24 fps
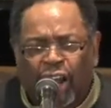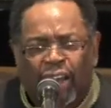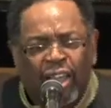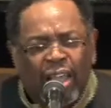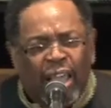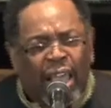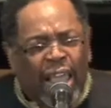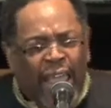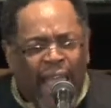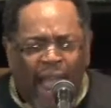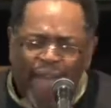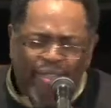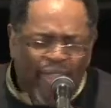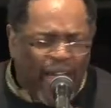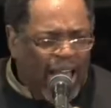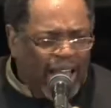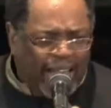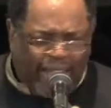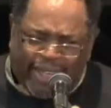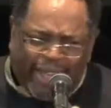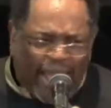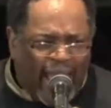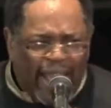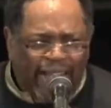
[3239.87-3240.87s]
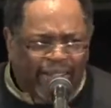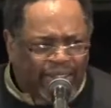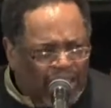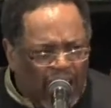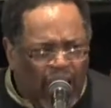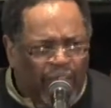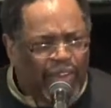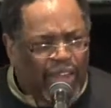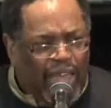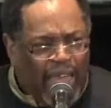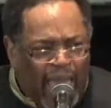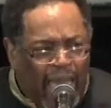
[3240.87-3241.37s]
and the gates
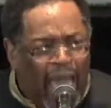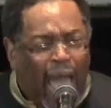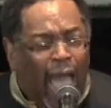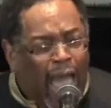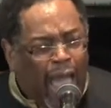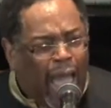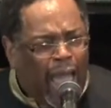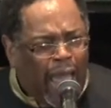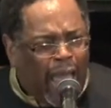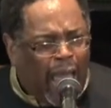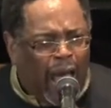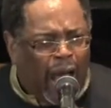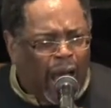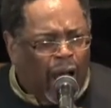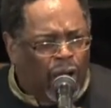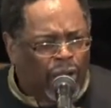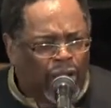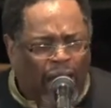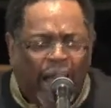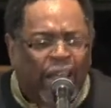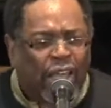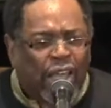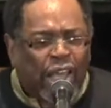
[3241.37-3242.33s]
of hell